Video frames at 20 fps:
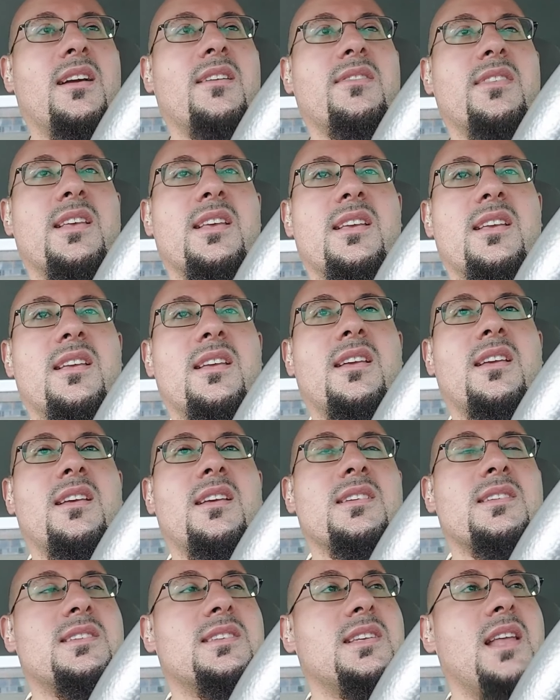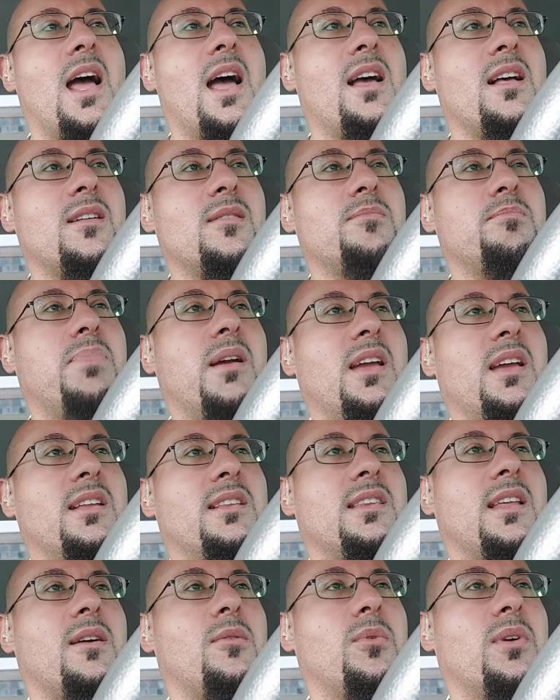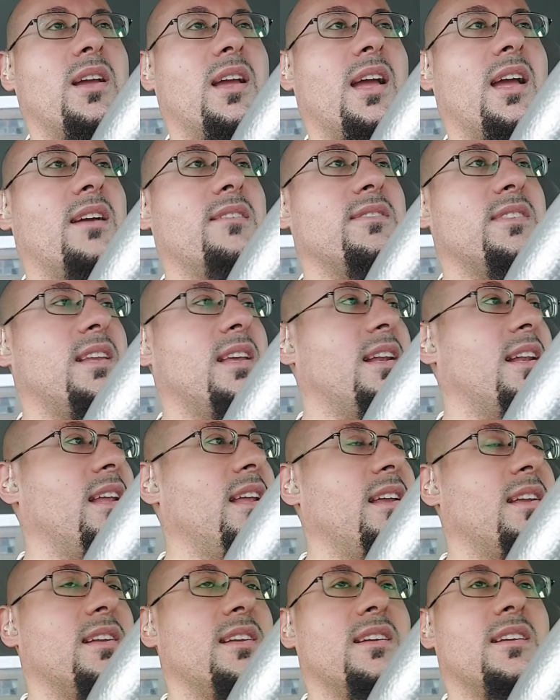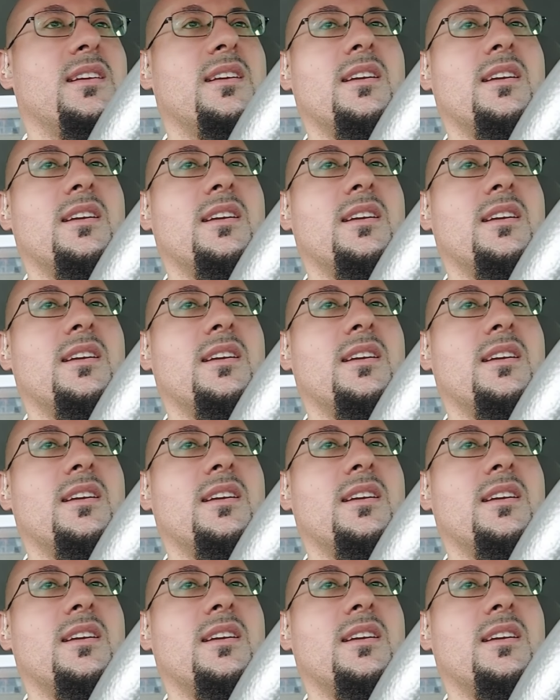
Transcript: the style of paint that we have today,